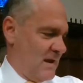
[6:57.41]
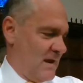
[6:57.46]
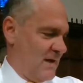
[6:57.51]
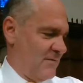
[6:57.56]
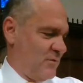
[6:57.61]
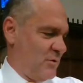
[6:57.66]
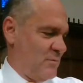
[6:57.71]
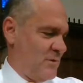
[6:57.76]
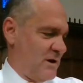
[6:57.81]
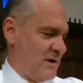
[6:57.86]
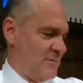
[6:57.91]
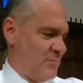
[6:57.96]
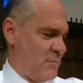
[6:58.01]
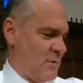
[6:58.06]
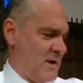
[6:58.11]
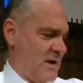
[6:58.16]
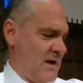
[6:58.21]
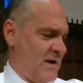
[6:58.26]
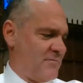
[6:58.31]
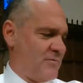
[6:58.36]

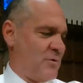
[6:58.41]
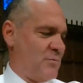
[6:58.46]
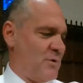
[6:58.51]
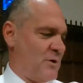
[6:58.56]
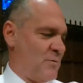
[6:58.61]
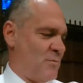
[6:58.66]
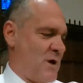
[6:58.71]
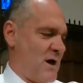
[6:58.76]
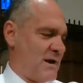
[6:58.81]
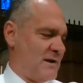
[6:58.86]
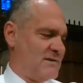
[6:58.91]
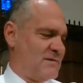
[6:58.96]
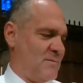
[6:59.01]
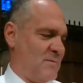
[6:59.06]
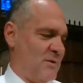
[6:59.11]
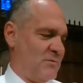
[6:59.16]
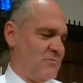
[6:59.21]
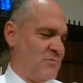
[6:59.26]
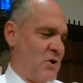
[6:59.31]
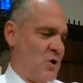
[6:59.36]
Everyone wanted to
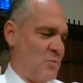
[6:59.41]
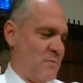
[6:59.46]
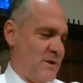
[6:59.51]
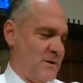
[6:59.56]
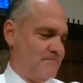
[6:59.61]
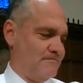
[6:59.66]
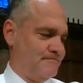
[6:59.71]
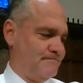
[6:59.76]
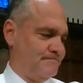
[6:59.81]
be Roman.